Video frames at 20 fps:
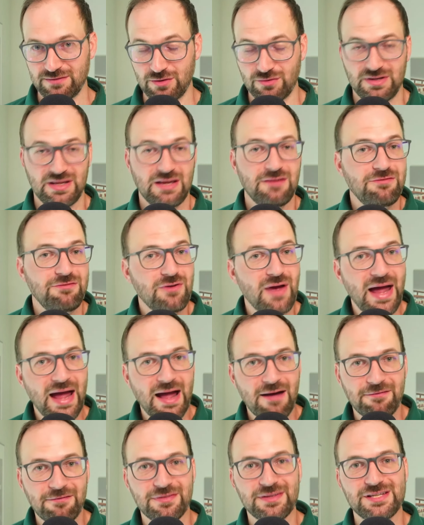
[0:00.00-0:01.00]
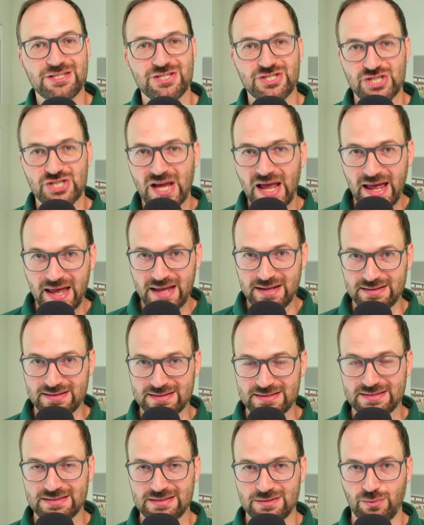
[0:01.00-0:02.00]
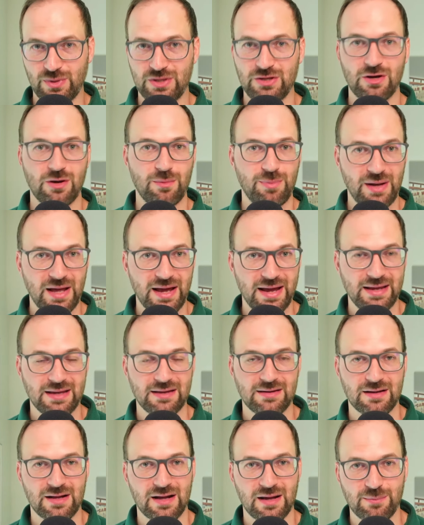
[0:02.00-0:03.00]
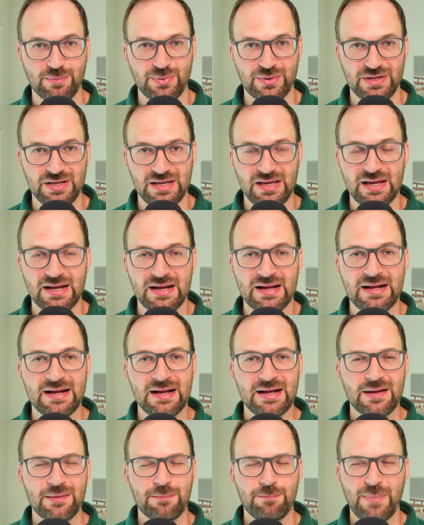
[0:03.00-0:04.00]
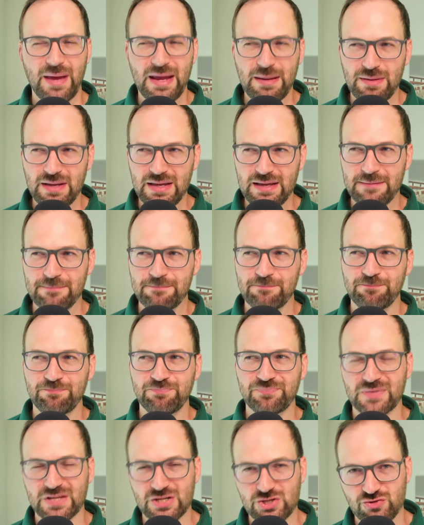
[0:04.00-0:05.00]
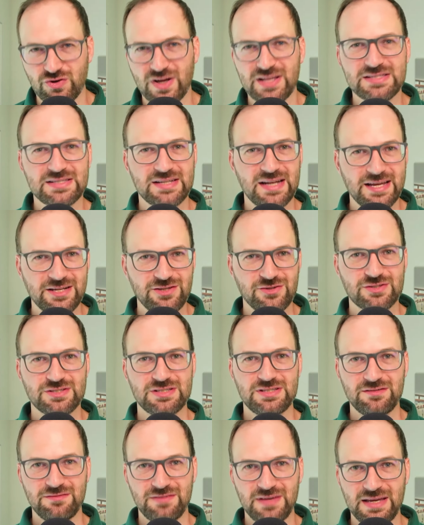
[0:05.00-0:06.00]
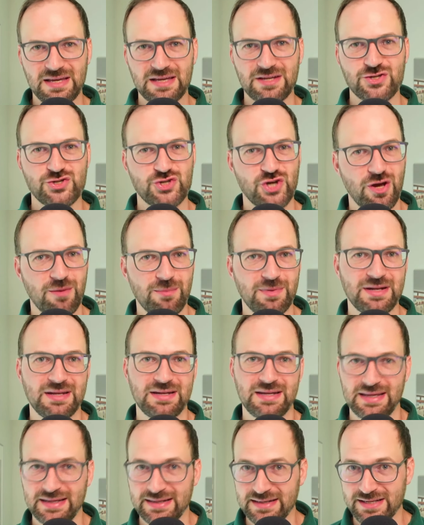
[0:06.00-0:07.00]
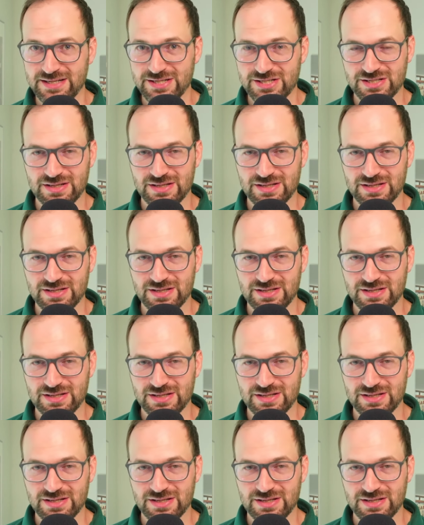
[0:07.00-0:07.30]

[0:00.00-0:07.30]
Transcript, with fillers: And if you have the chance when you're applying at a company, maybe translate your CV in German and English